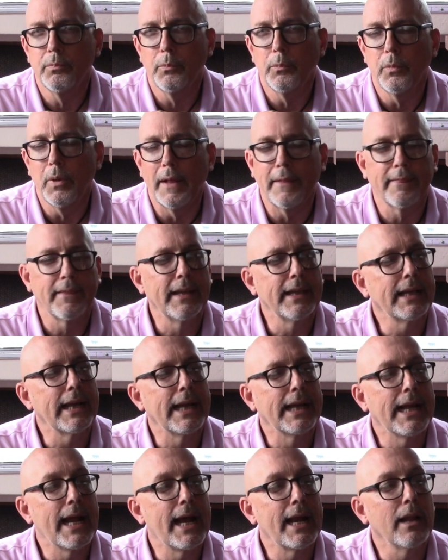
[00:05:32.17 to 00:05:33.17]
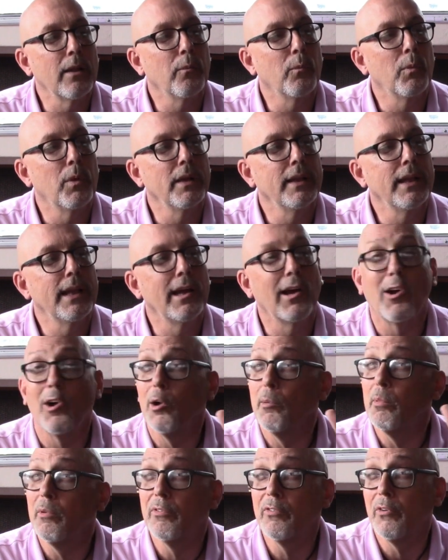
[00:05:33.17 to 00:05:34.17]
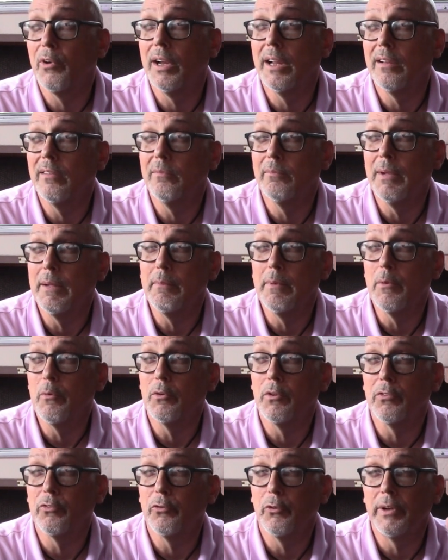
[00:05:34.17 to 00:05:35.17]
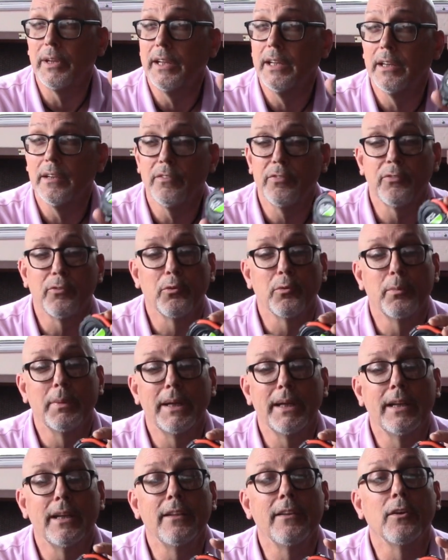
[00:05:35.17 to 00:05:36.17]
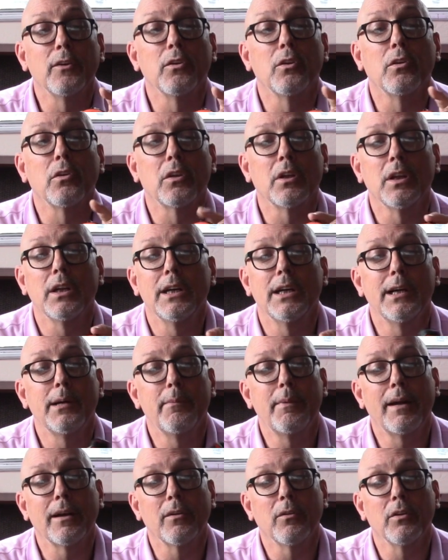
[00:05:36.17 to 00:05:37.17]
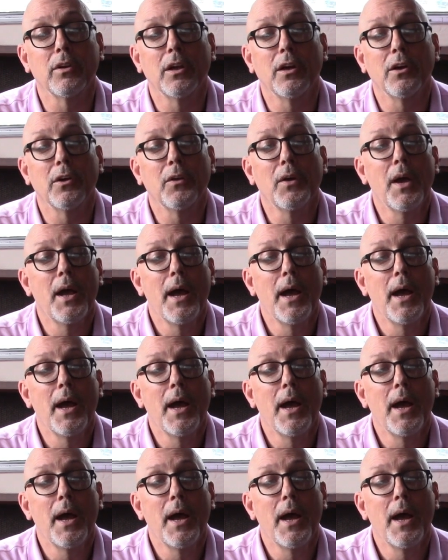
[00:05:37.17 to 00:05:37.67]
I think I got it one day at Harbor Freight. Maybe it was a free gift for being in their little club. I don't know.